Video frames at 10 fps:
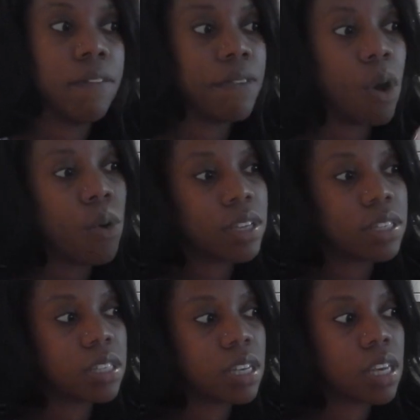
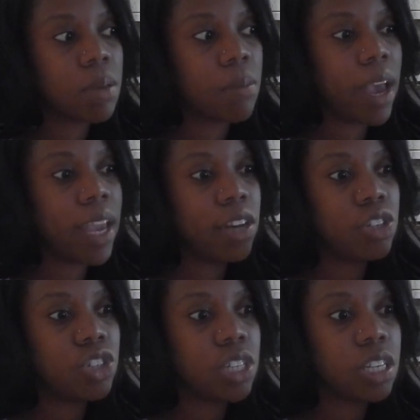focusing my
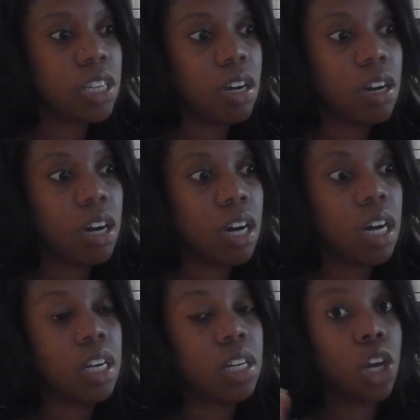energy
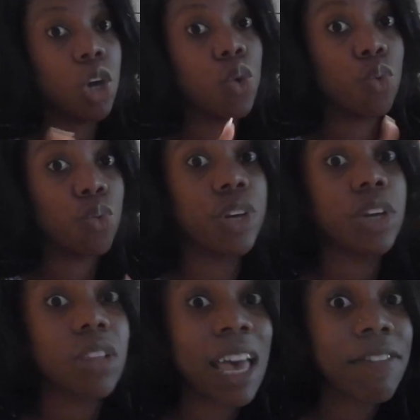on
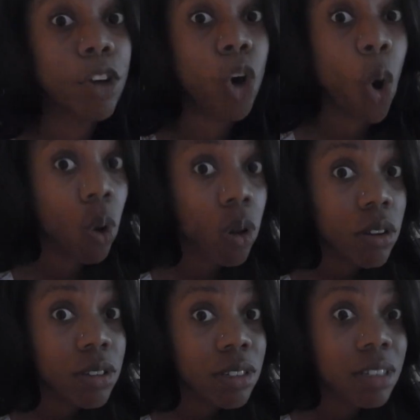real life
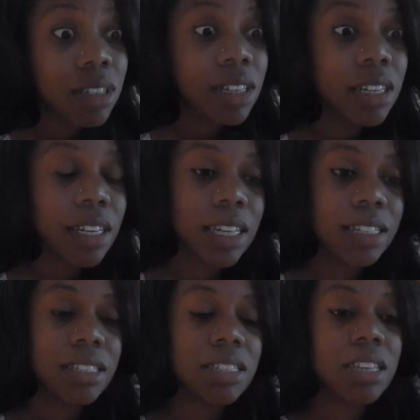goals
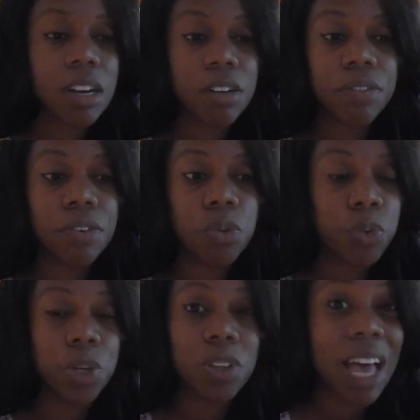instead of
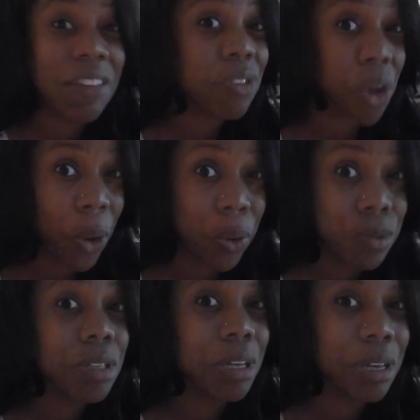real life
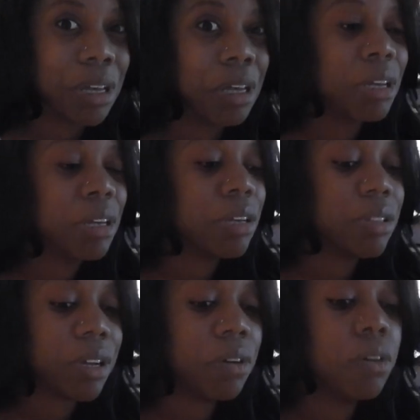no's.
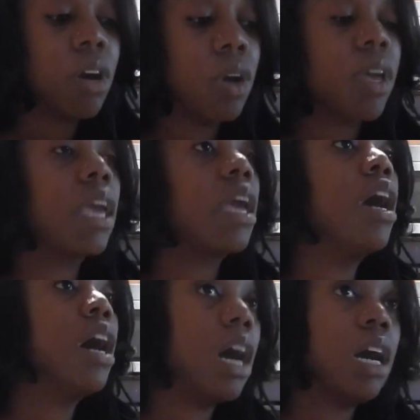No? Okay.
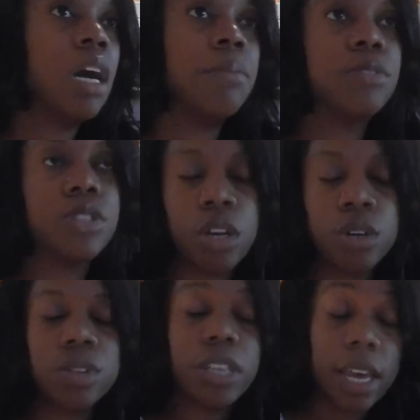Um,
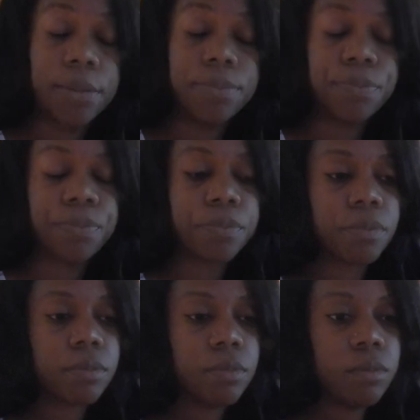so yeah,
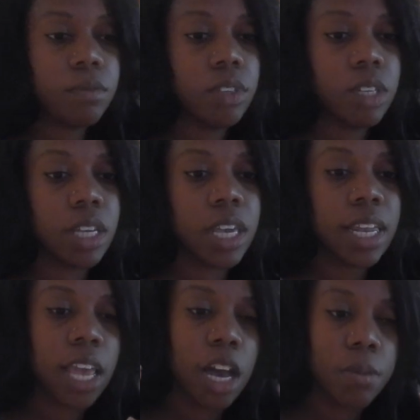
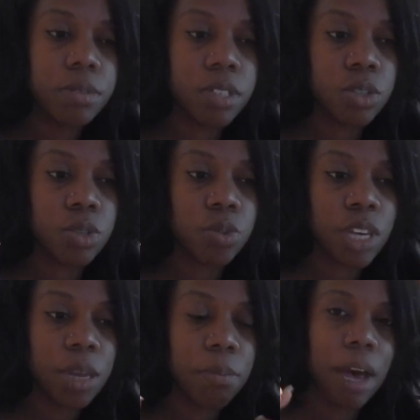it helps to
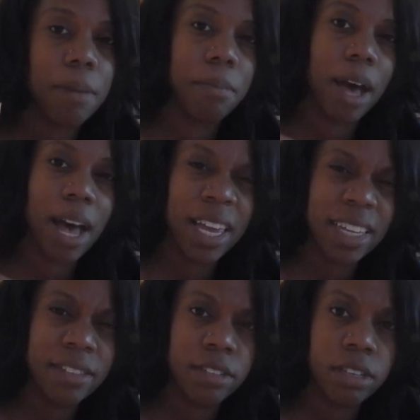keep my
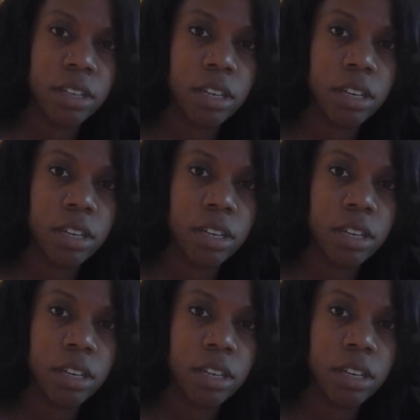mind,